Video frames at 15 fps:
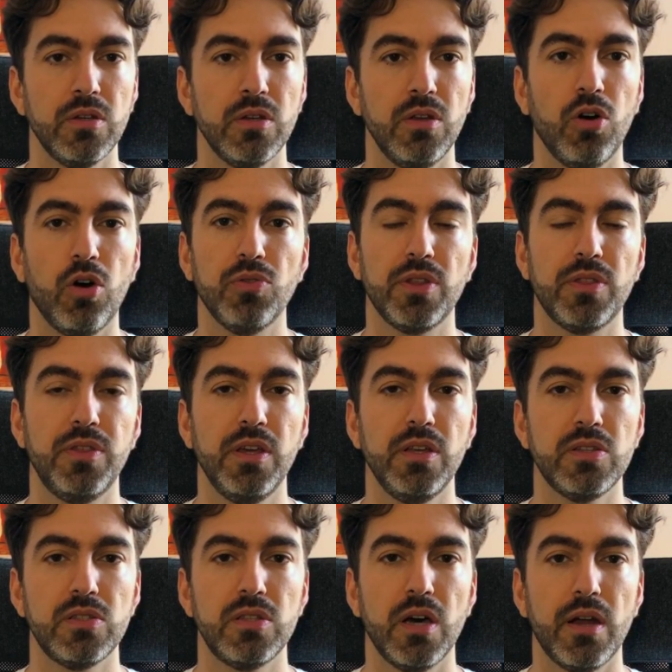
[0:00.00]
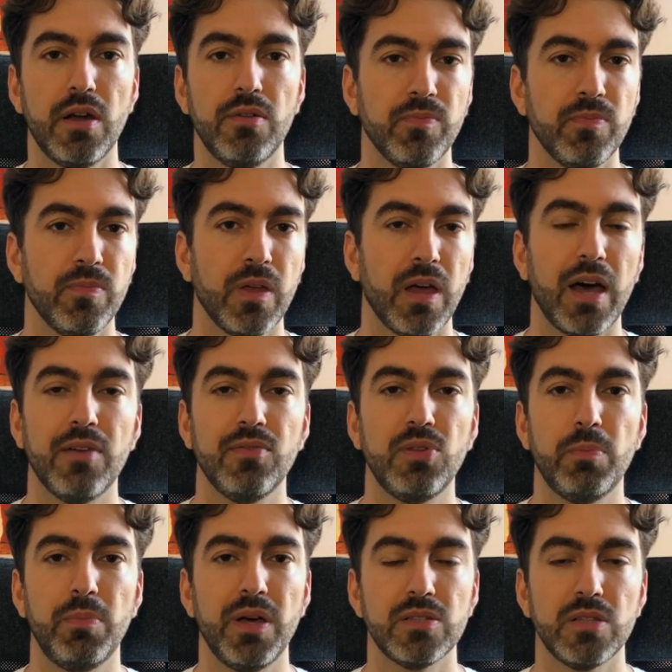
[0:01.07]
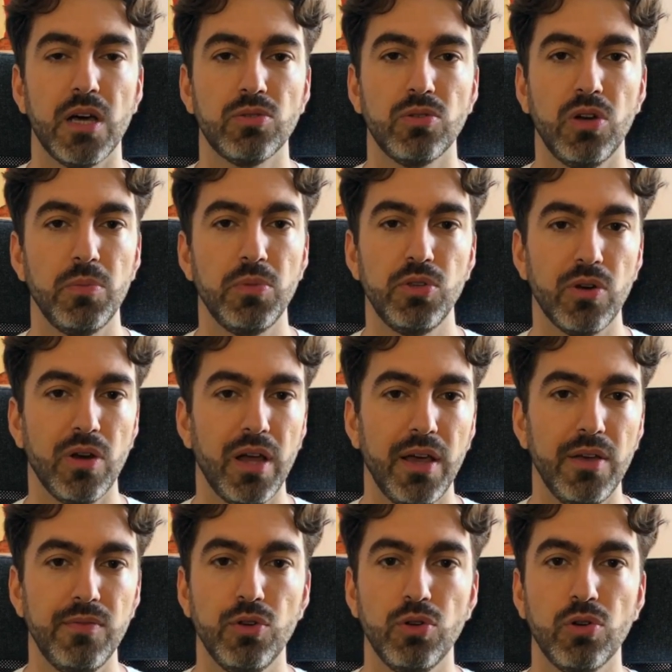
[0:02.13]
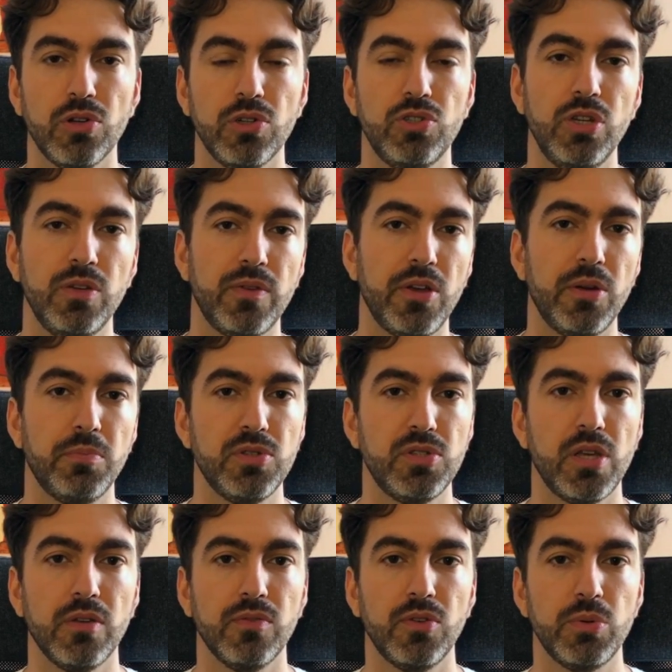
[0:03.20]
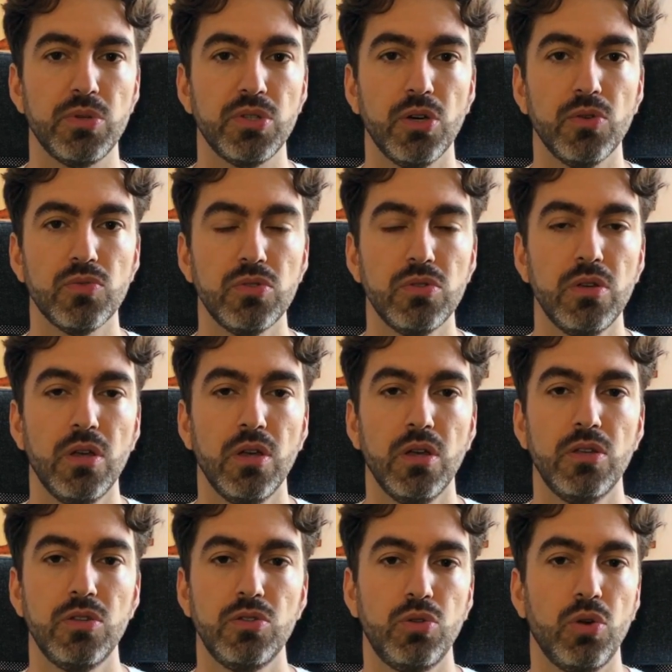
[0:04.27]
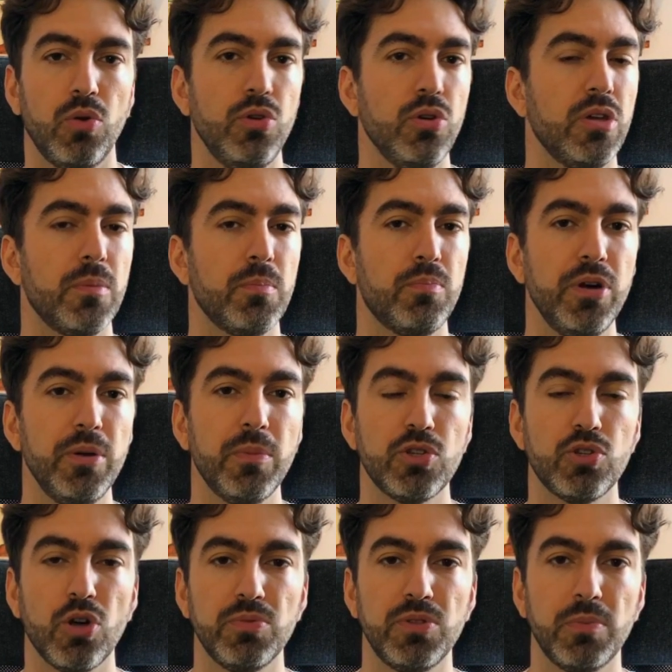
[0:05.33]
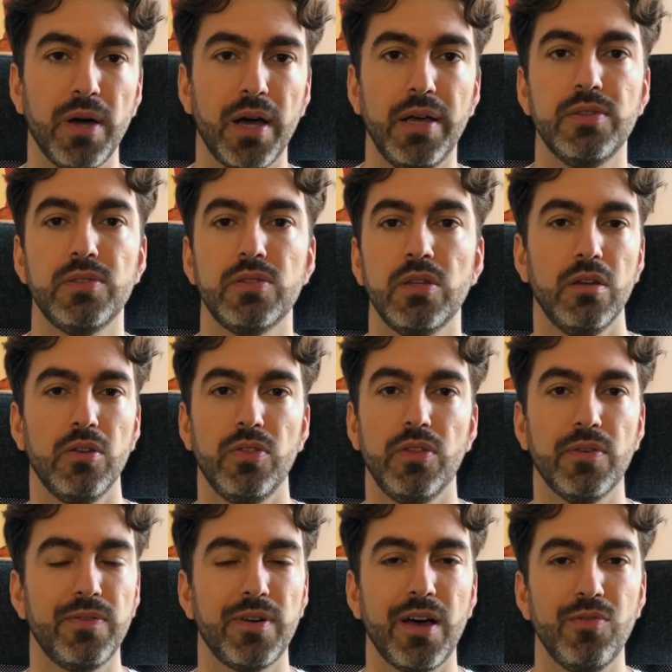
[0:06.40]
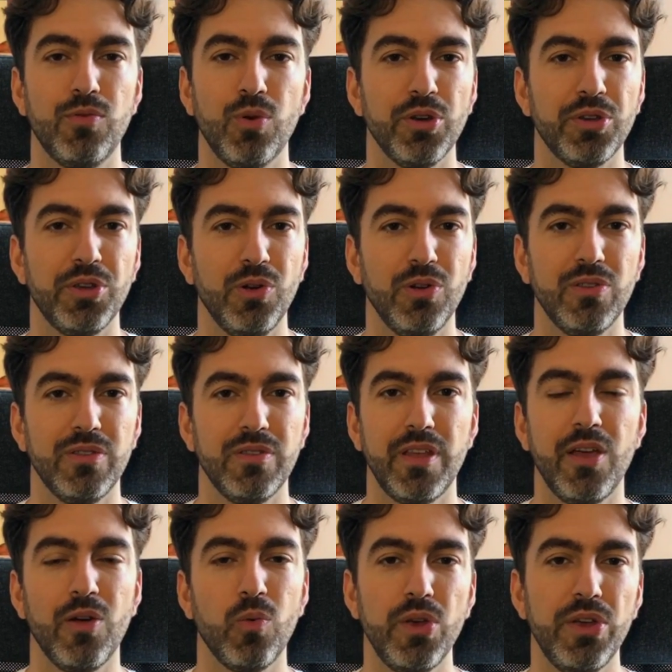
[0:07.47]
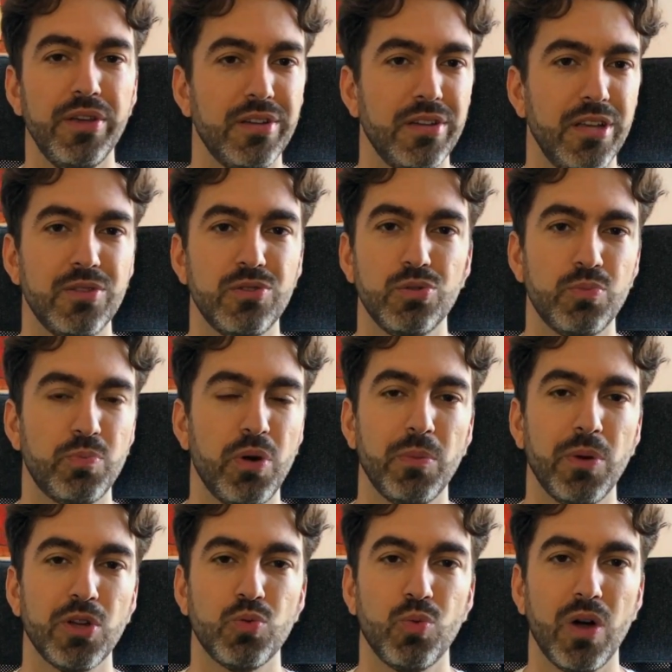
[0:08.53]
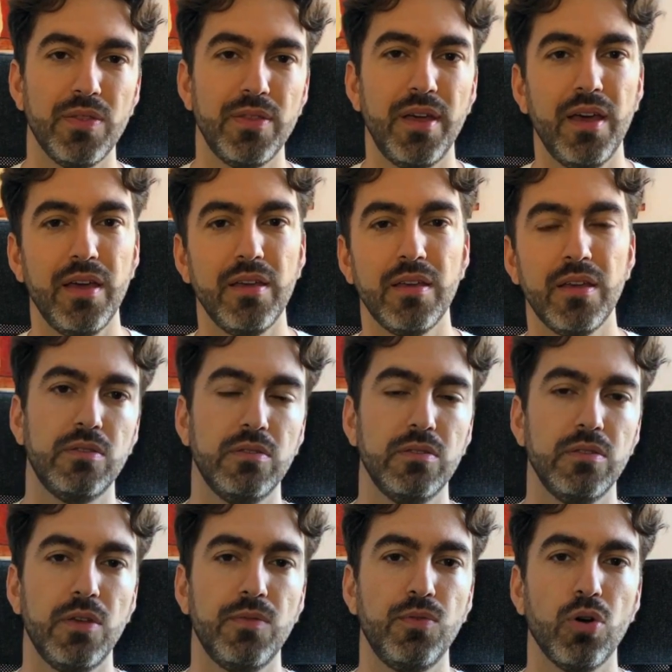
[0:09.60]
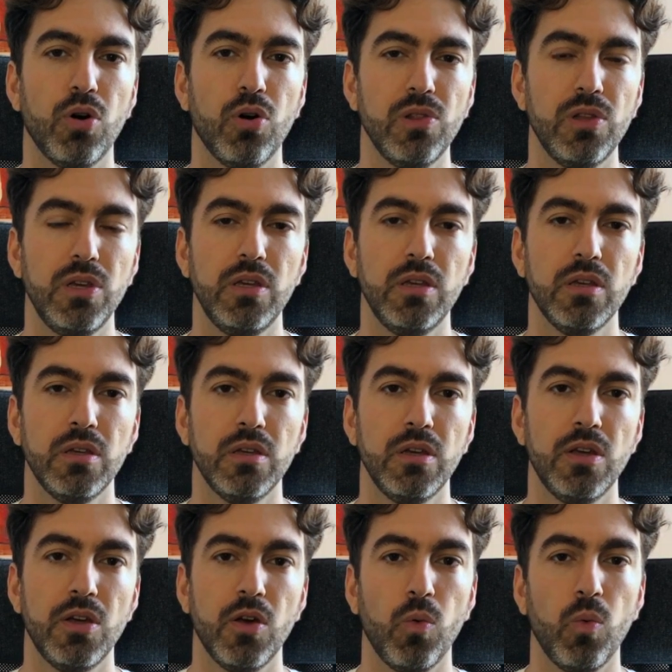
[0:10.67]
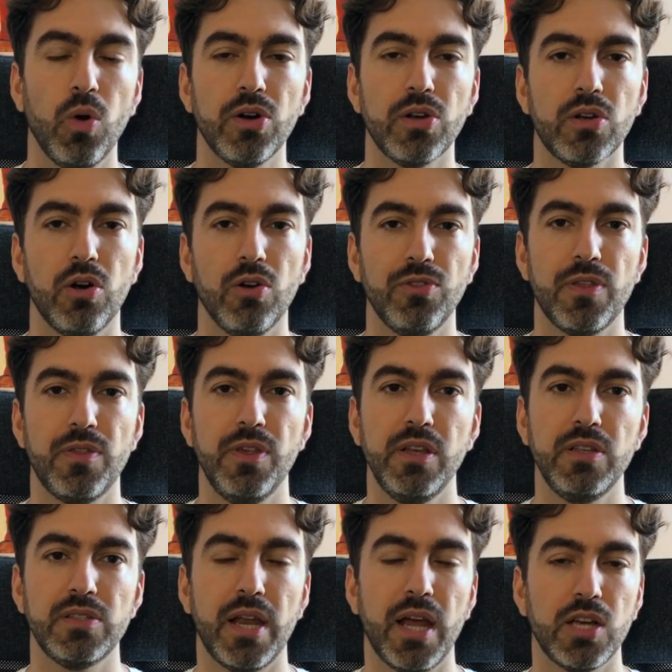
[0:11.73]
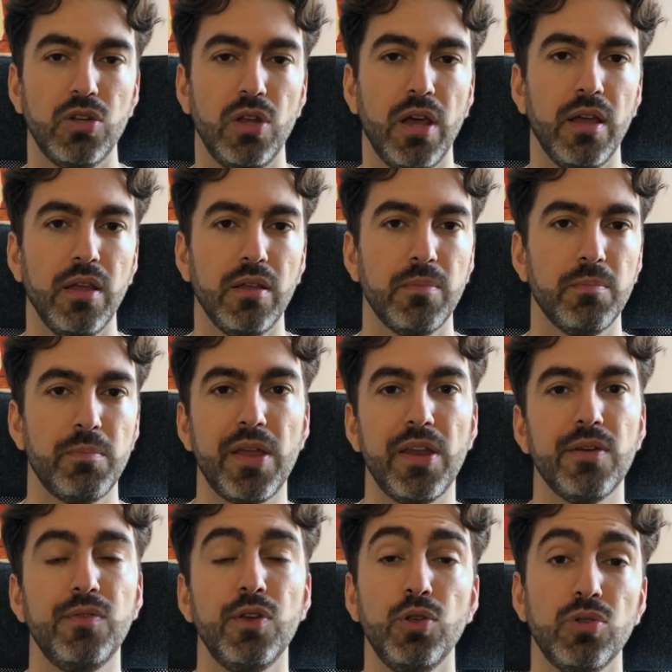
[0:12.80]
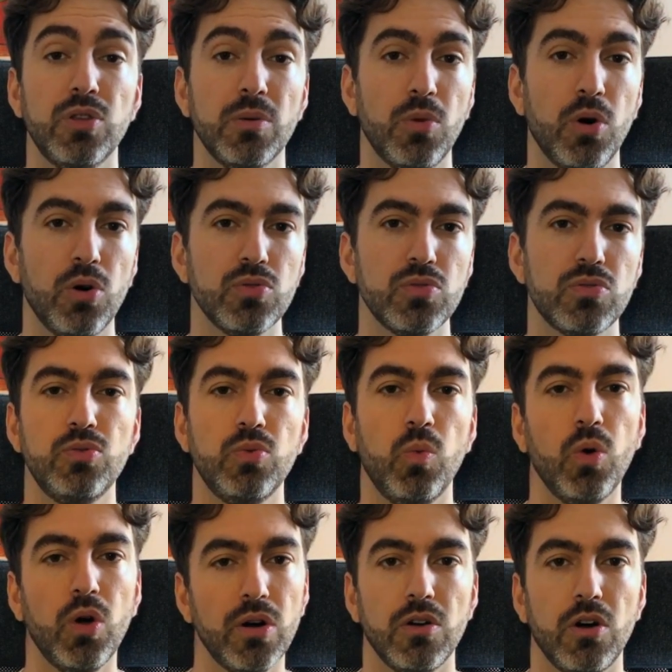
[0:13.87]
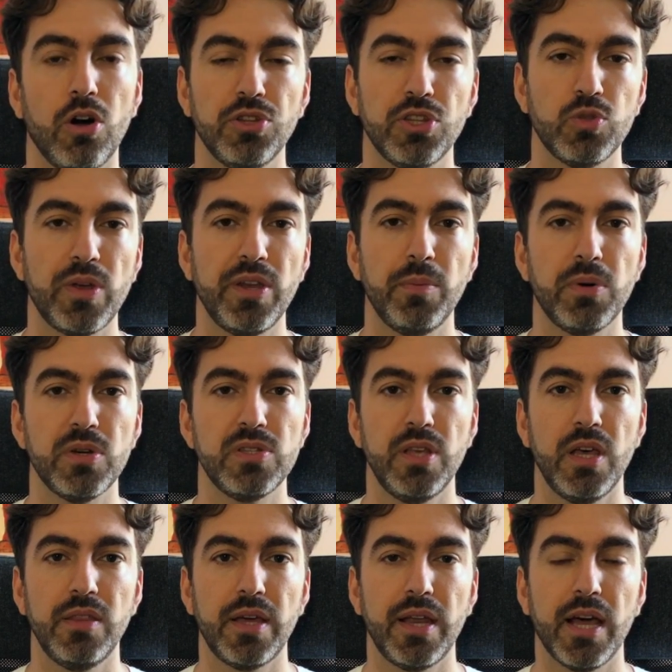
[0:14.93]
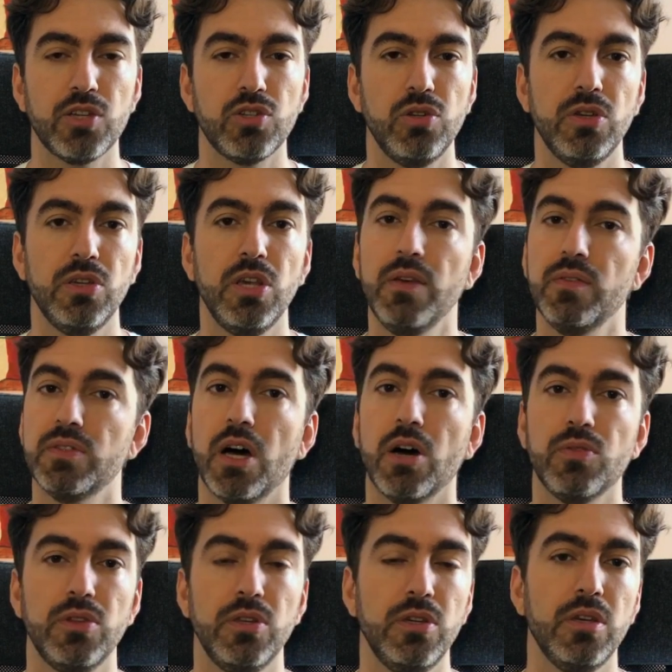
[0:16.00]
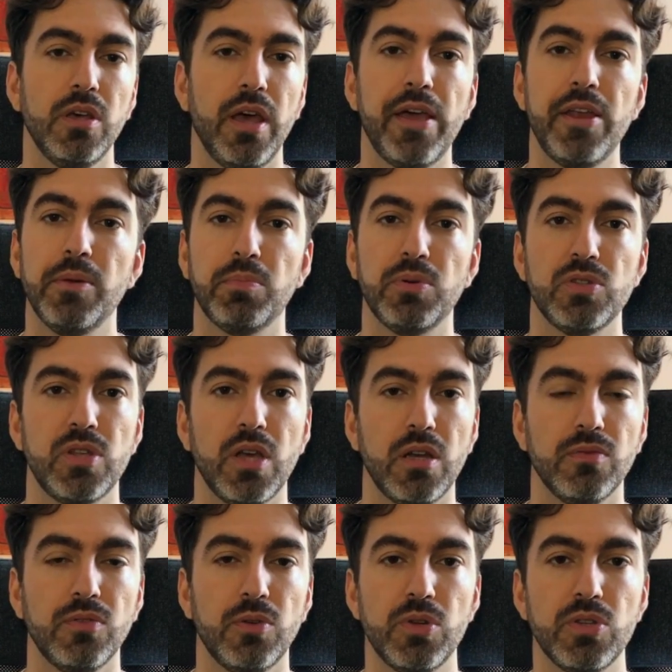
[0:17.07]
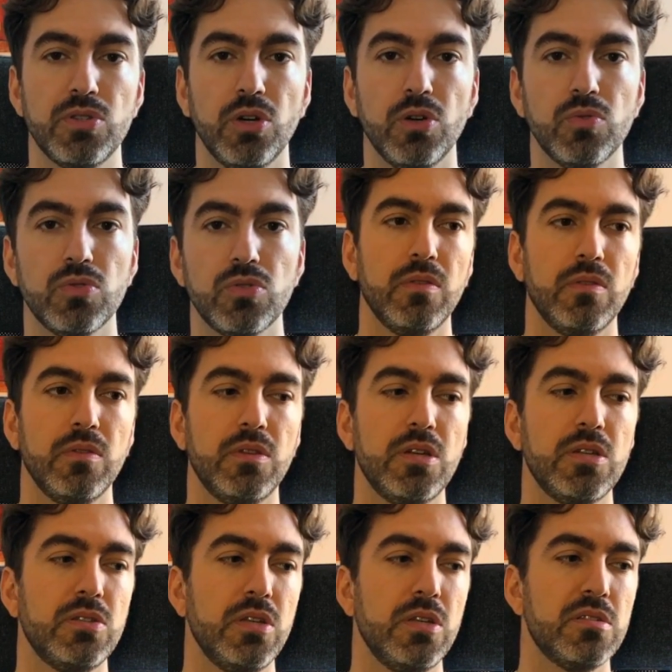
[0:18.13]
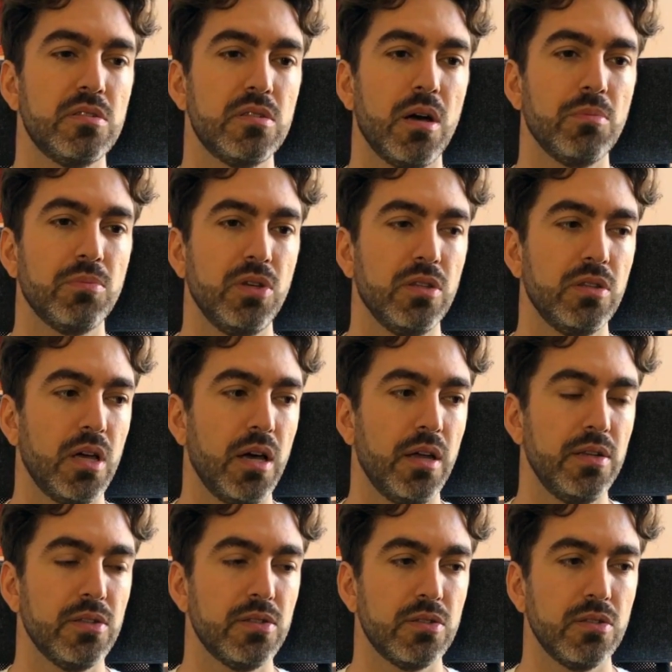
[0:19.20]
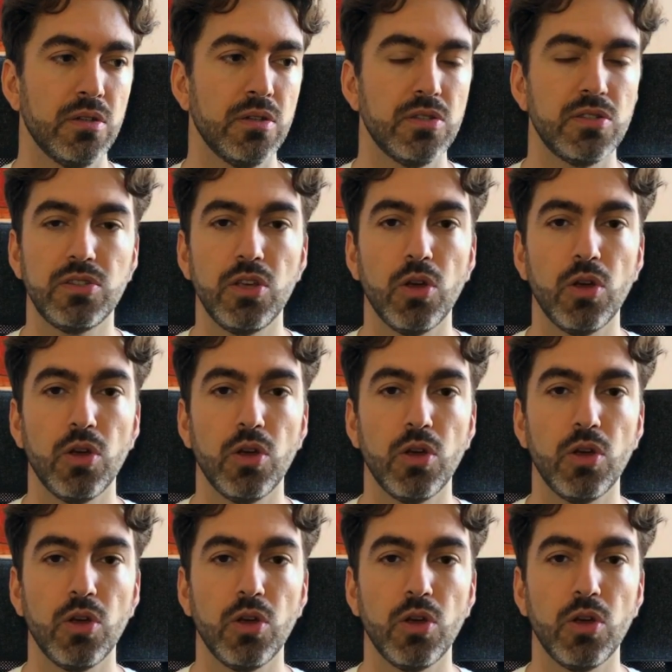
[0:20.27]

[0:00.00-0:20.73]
on the things that have the best outcome in your life, you're gonna achieve 80% of the results. So you can pretty much optimize the 5 working day week into pretty much one day if you only work on the things that actually benefit you the most. Work on the 20% that actually gives out the 80% of the results. This is something that is still